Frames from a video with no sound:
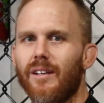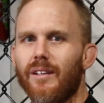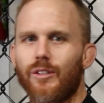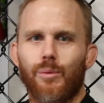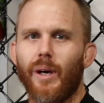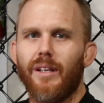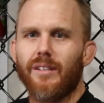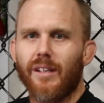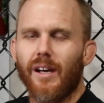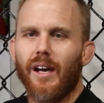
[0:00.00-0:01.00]
sway to
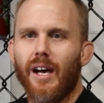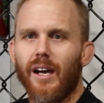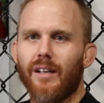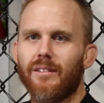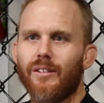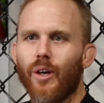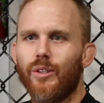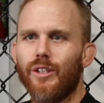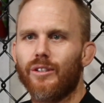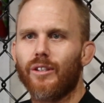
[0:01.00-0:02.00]
the
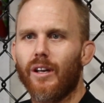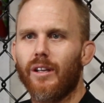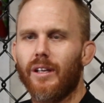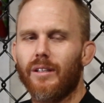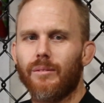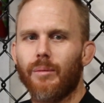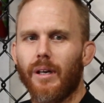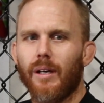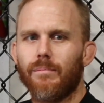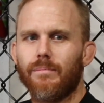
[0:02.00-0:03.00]
coaching side of things. But
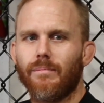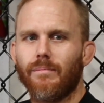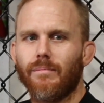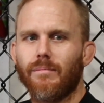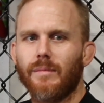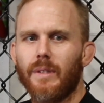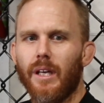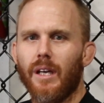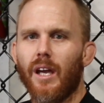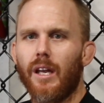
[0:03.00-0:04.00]
I
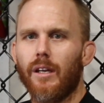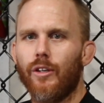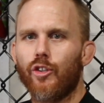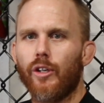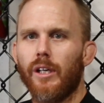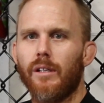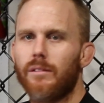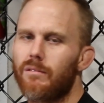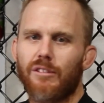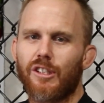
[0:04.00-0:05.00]
had an injury. I